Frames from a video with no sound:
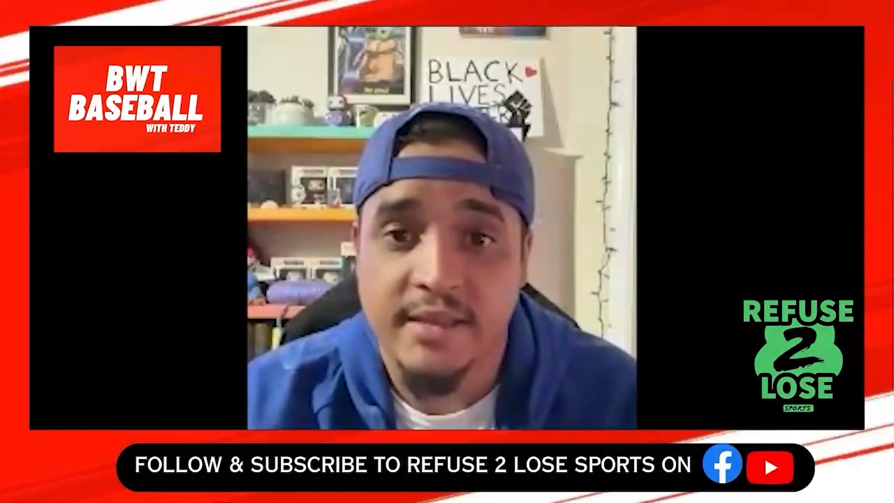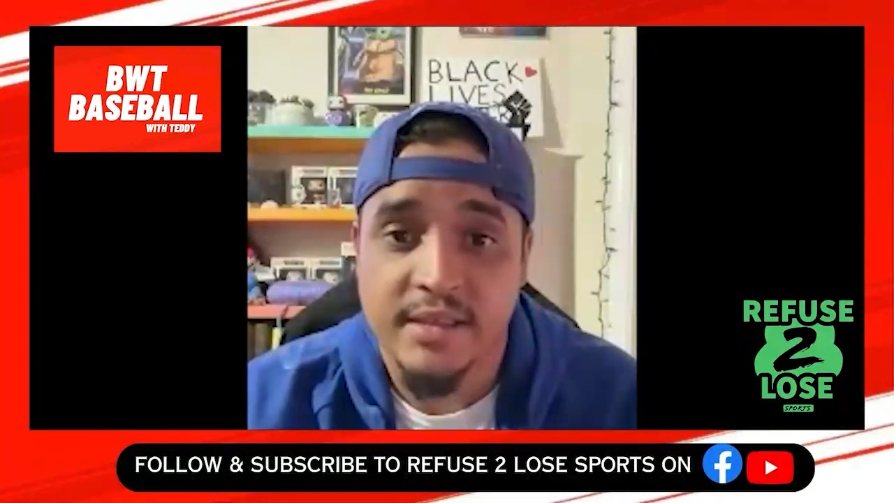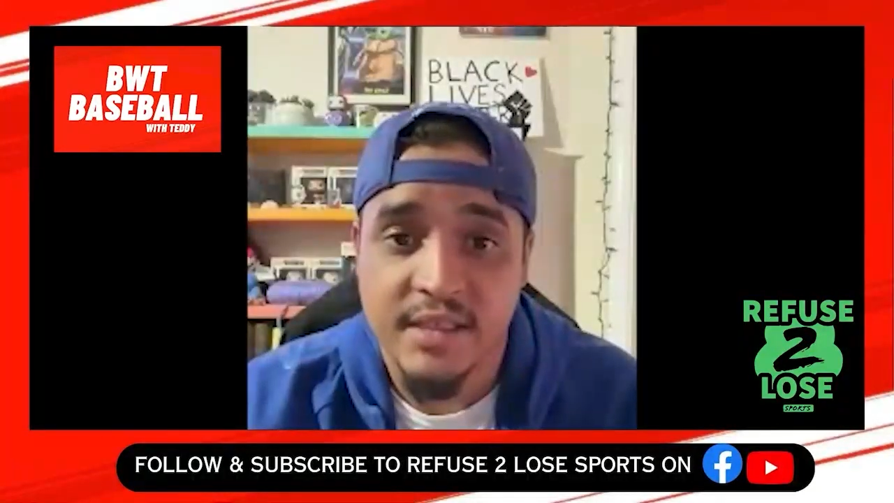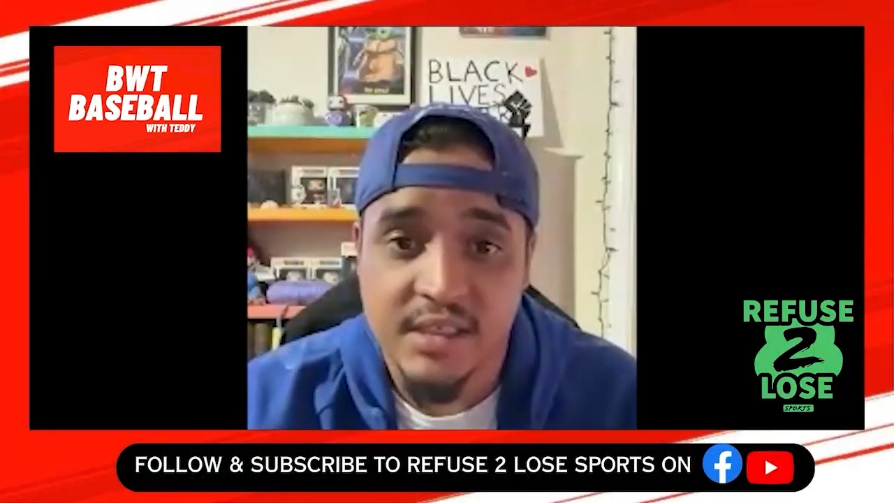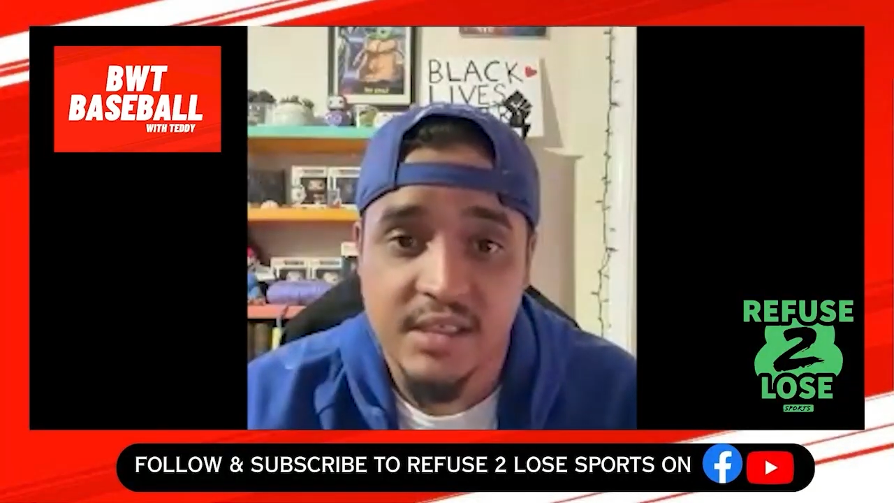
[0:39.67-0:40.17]

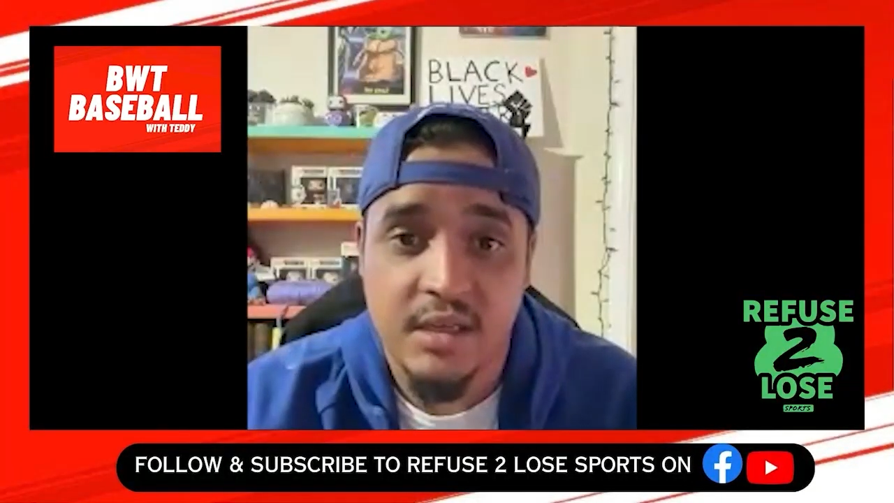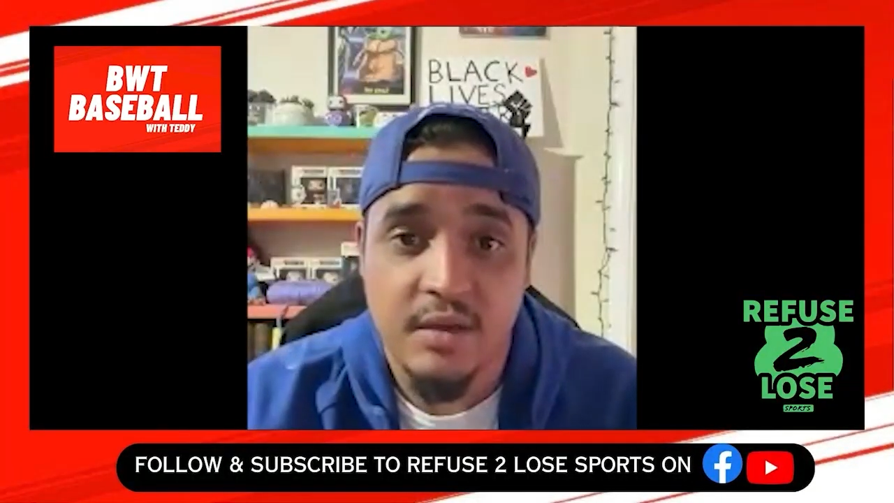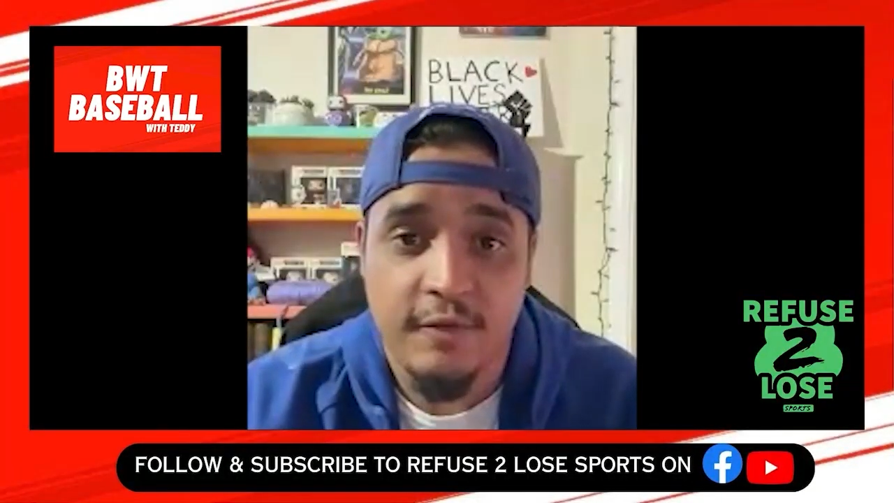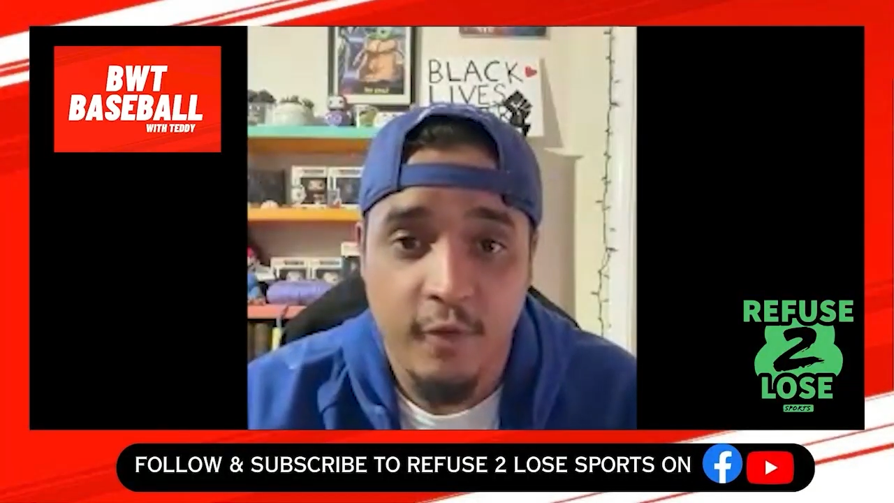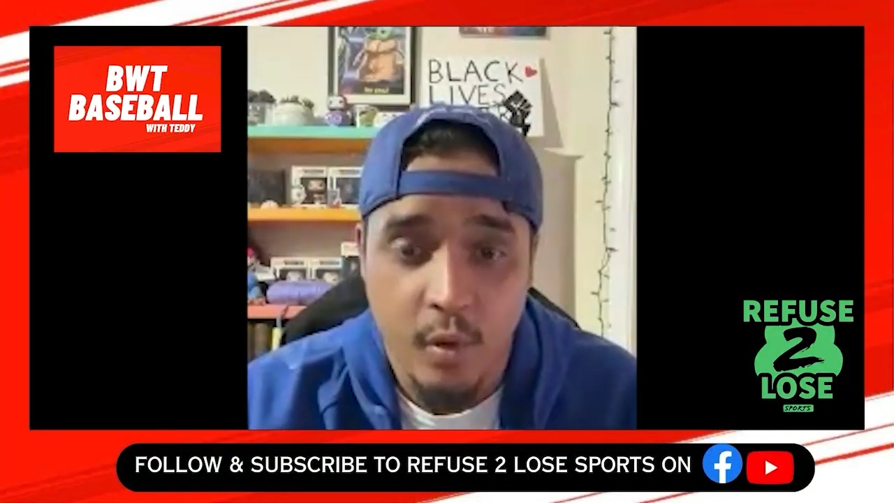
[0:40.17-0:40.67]

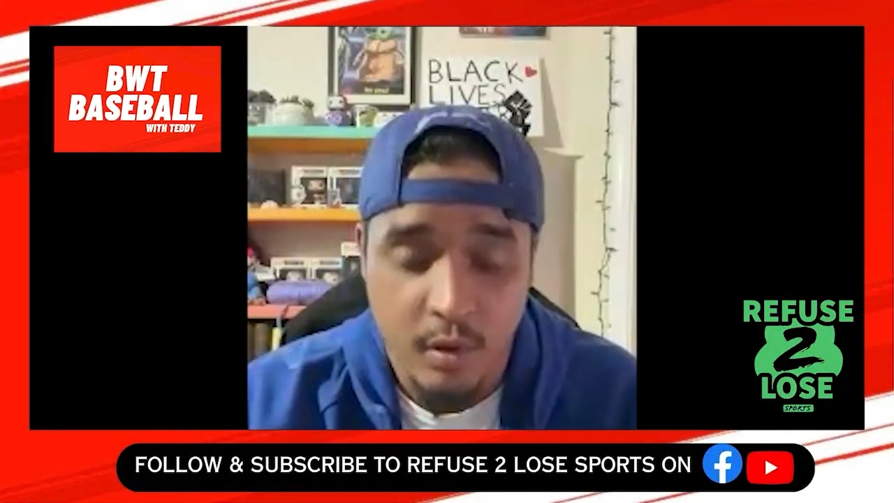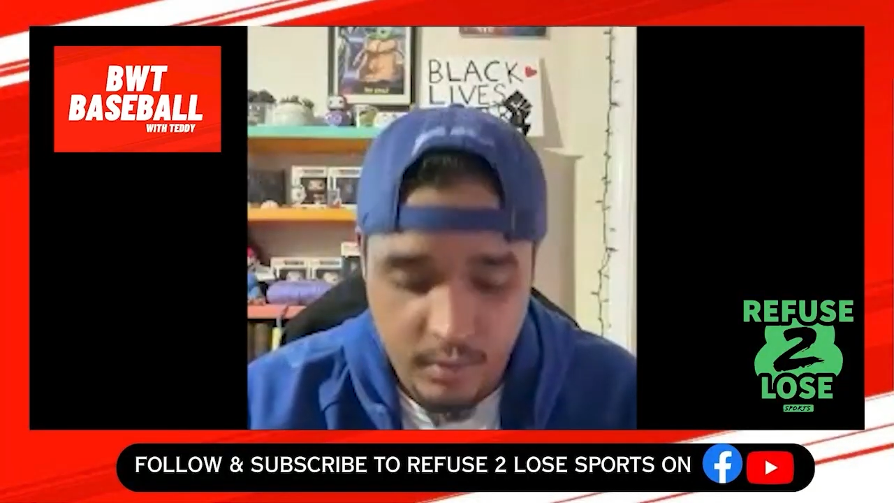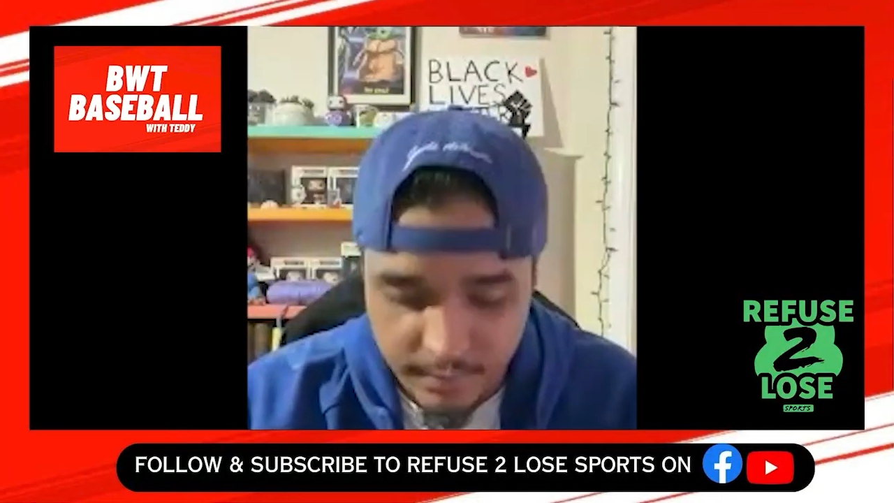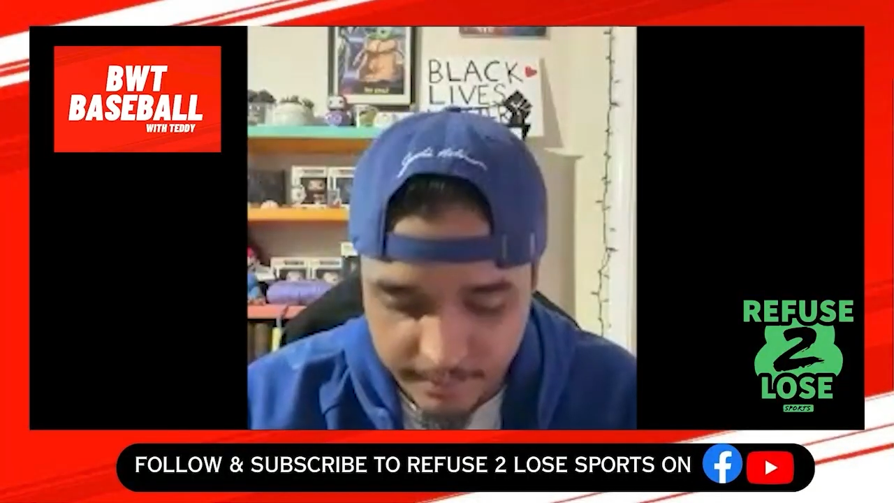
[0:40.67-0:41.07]
64.